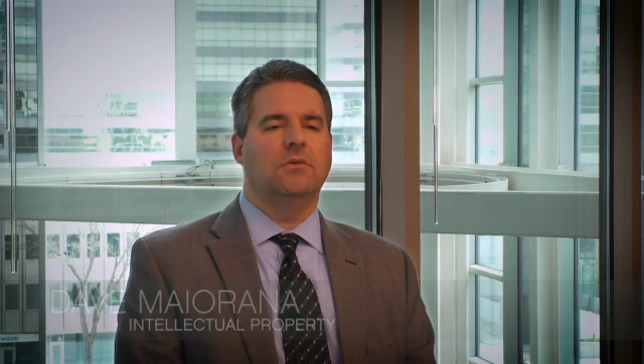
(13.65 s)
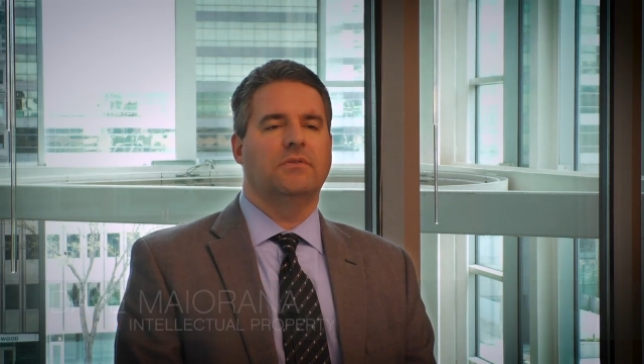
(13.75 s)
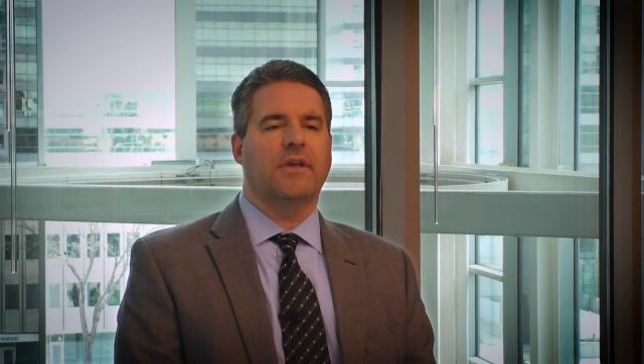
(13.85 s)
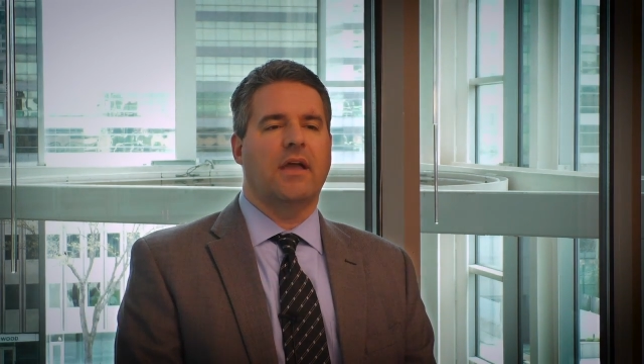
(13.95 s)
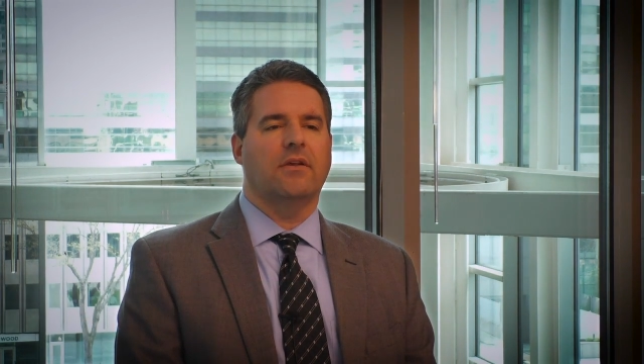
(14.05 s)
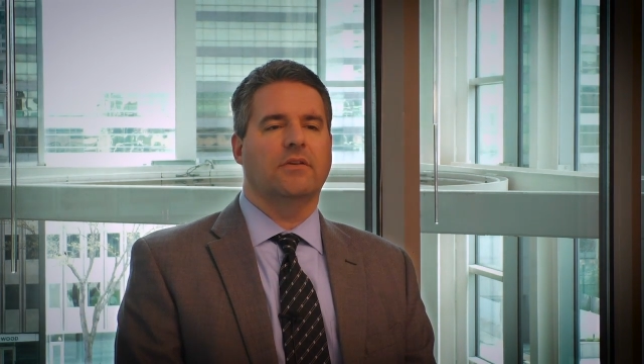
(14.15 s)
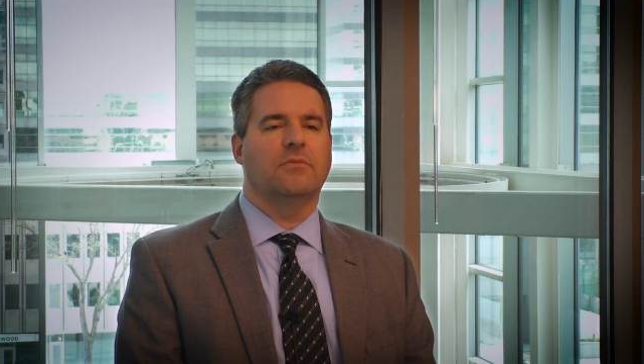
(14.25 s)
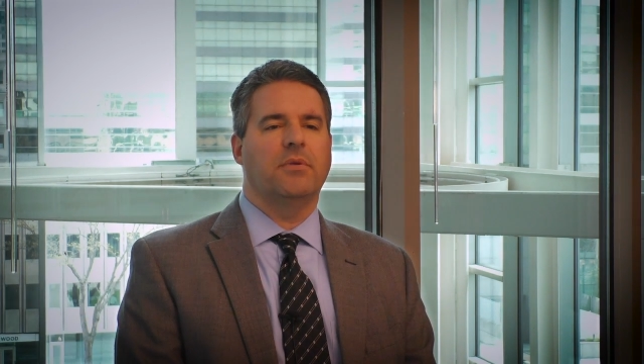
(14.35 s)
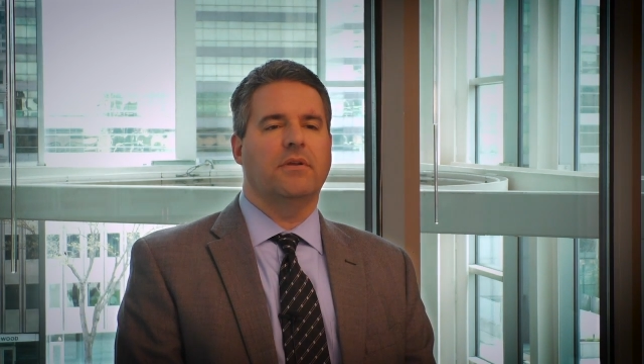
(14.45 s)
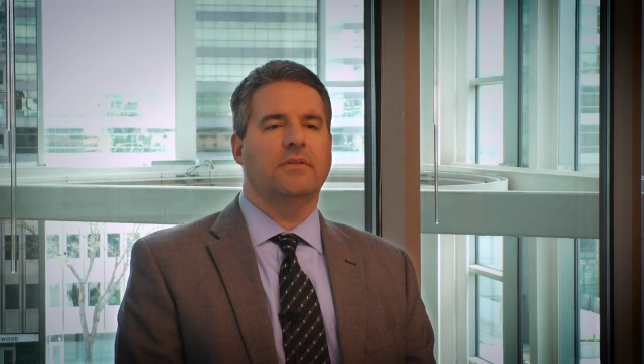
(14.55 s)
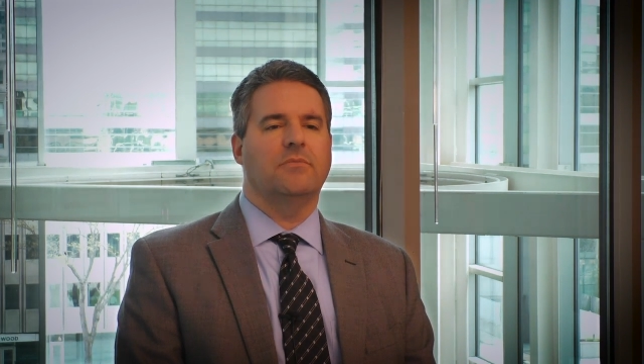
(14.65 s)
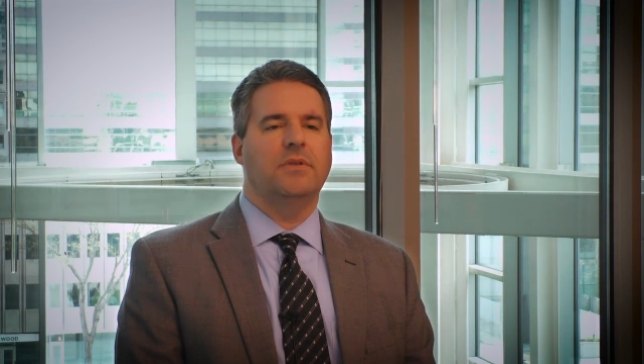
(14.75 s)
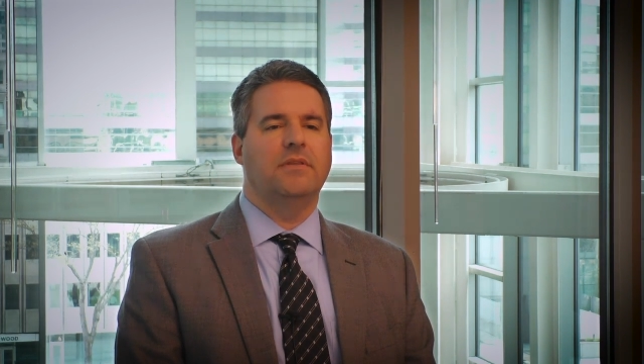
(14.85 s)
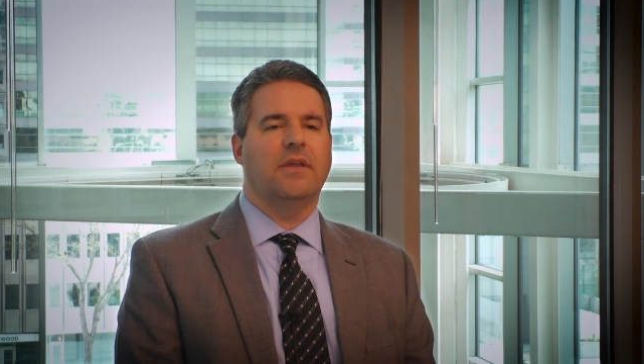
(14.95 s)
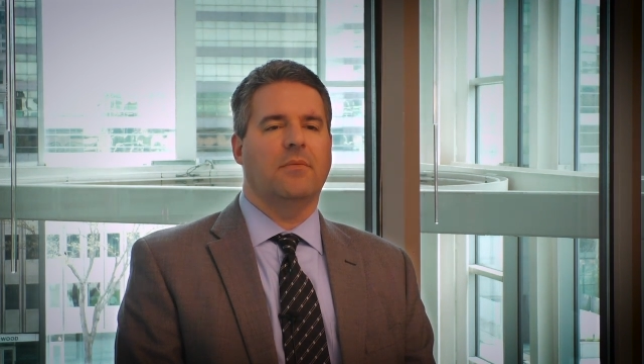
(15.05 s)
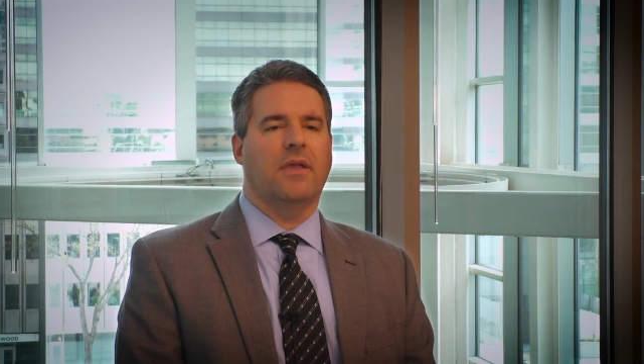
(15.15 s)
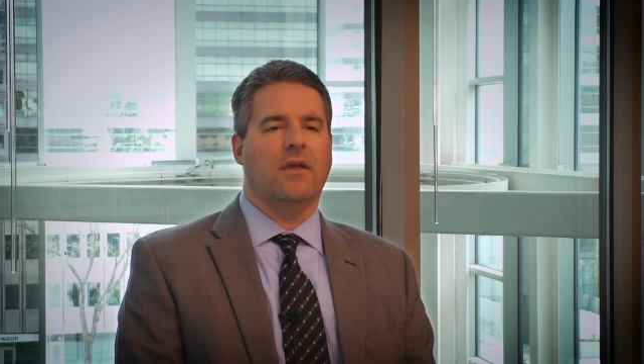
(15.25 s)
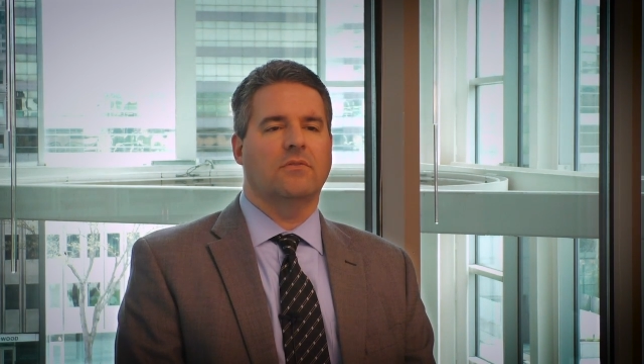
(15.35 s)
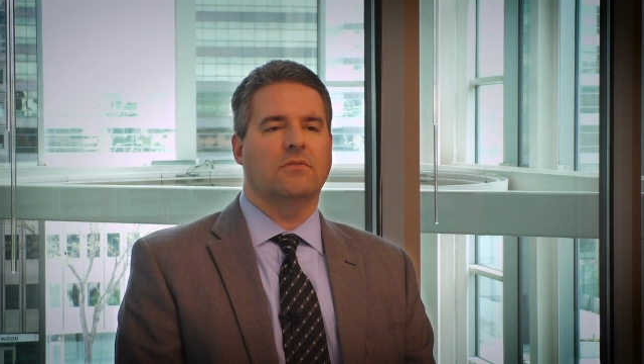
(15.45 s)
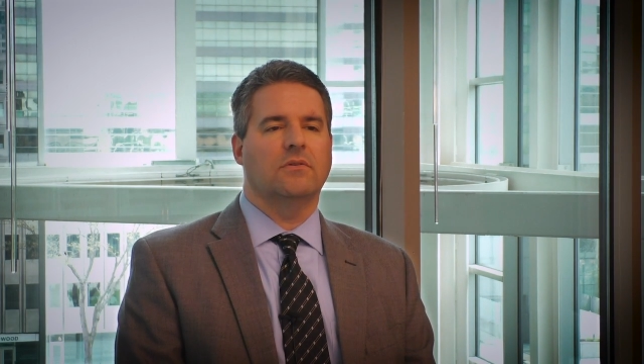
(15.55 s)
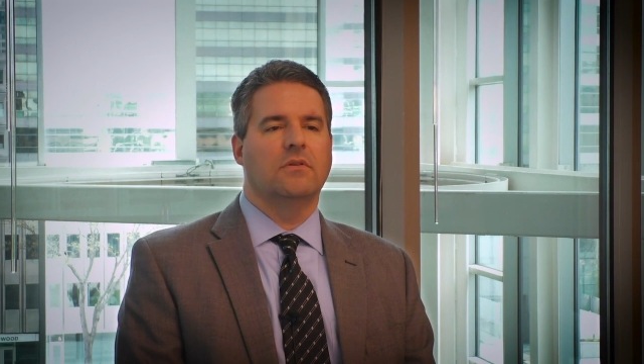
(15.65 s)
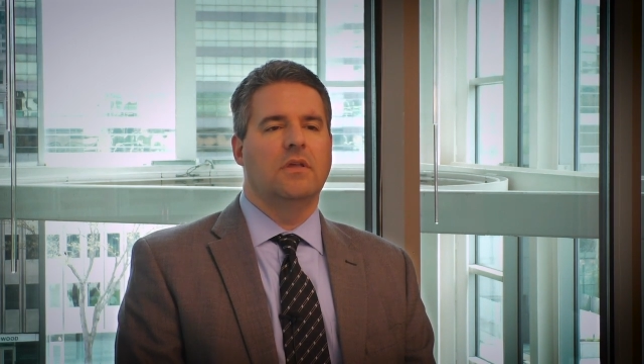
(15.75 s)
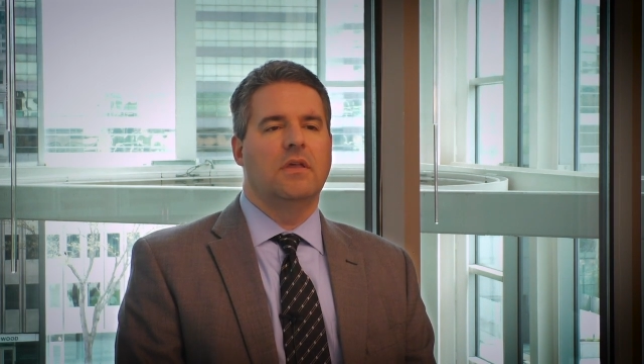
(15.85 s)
is hire experienced PTAB counsel.